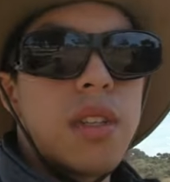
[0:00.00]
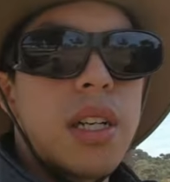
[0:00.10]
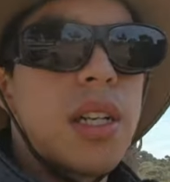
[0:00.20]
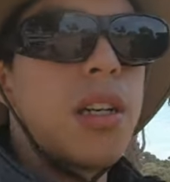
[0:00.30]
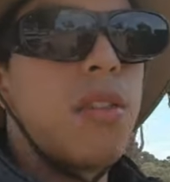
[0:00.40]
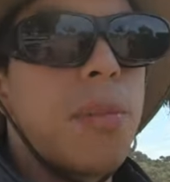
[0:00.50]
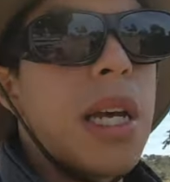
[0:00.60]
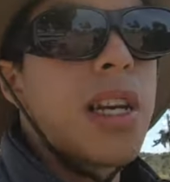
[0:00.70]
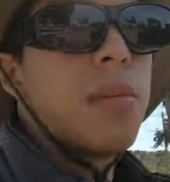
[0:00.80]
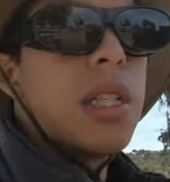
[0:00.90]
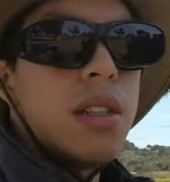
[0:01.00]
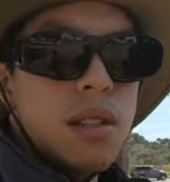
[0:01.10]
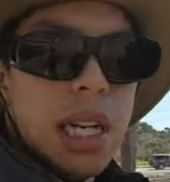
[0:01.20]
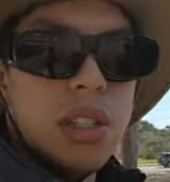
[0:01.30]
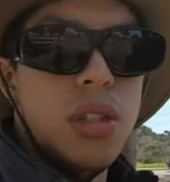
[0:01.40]
of the pack up, it
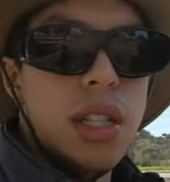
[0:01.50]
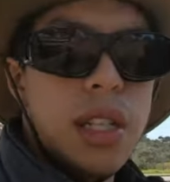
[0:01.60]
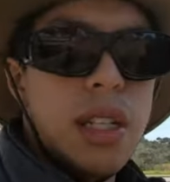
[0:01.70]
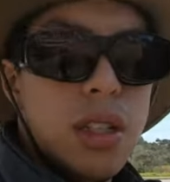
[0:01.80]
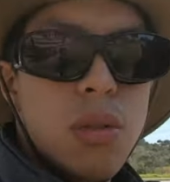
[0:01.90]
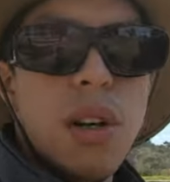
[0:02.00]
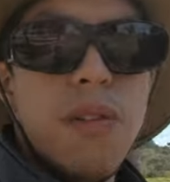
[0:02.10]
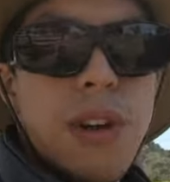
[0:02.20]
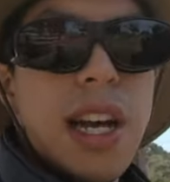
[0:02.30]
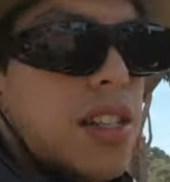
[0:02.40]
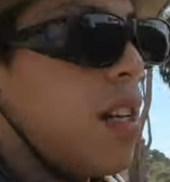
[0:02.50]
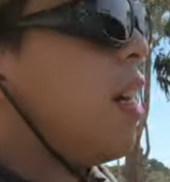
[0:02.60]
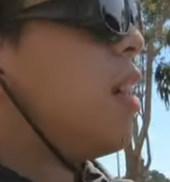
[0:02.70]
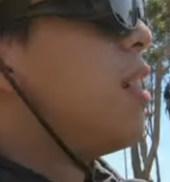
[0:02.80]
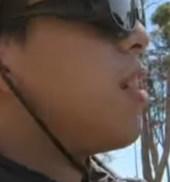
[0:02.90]
actually is quite fat.
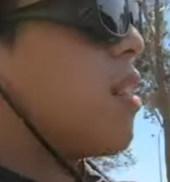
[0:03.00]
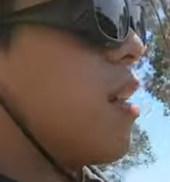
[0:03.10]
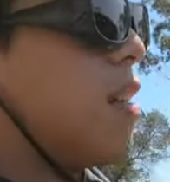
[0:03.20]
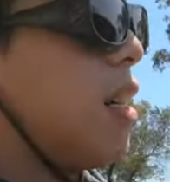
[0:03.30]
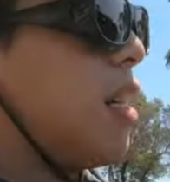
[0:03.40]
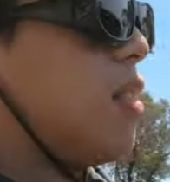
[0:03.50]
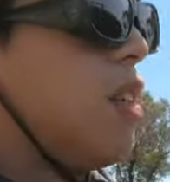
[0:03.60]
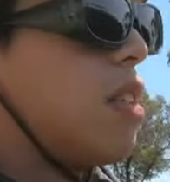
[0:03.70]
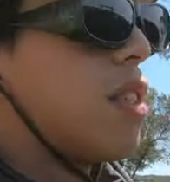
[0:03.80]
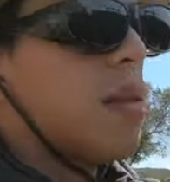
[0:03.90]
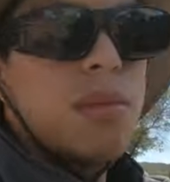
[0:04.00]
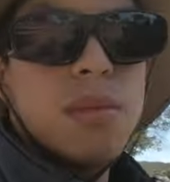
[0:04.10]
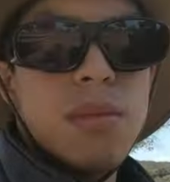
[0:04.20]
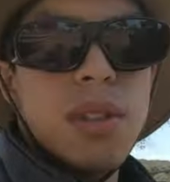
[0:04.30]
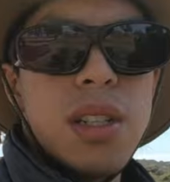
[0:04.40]
So you need
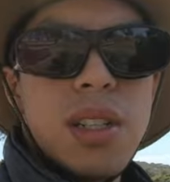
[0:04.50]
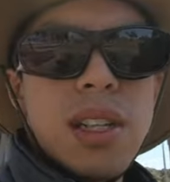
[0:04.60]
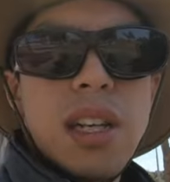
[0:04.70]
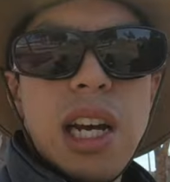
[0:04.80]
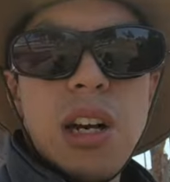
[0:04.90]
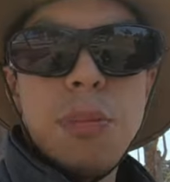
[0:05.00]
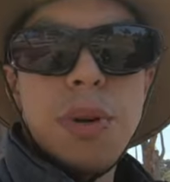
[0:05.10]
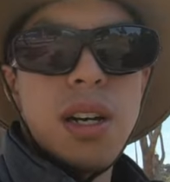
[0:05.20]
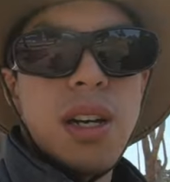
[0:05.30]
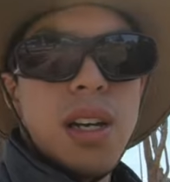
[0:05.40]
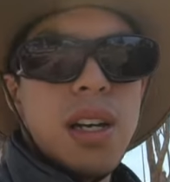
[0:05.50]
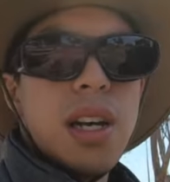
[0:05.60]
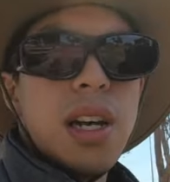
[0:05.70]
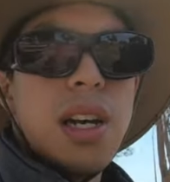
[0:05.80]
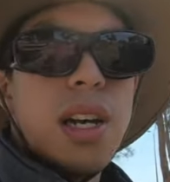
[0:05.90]
some help
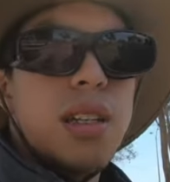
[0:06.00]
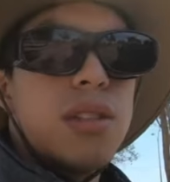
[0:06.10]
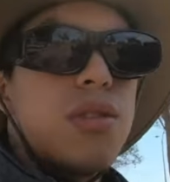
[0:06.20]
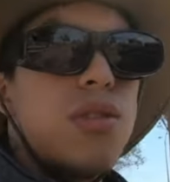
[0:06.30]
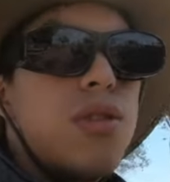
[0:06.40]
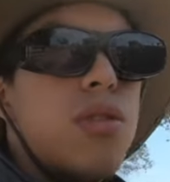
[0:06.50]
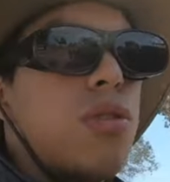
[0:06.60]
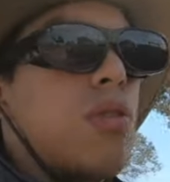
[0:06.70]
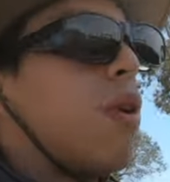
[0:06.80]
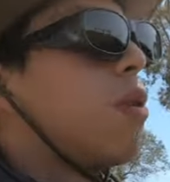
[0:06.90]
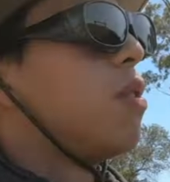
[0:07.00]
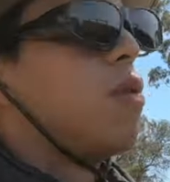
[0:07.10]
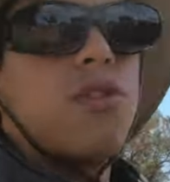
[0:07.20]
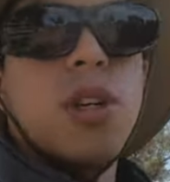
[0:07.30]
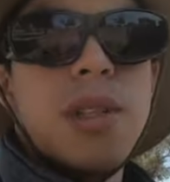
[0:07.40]
to fold
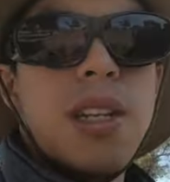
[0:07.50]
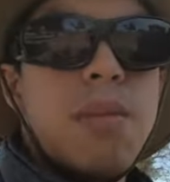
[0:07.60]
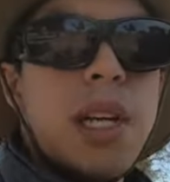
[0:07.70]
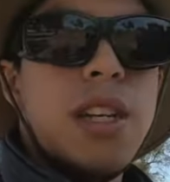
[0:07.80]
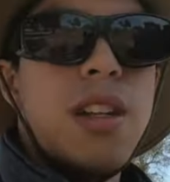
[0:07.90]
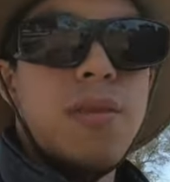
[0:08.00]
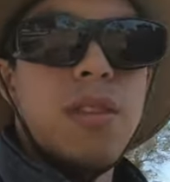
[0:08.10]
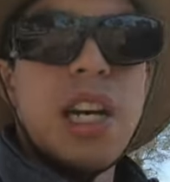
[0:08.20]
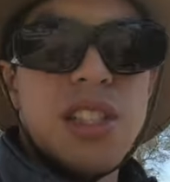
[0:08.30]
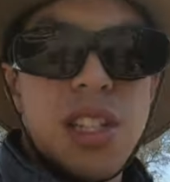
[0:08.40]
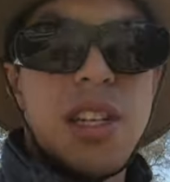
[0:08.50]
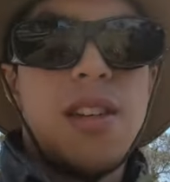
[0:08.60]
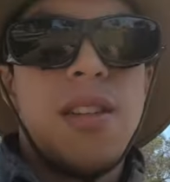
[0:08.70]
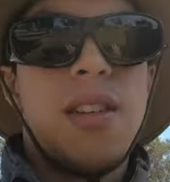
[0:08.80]
the rooftop tent back in nicely.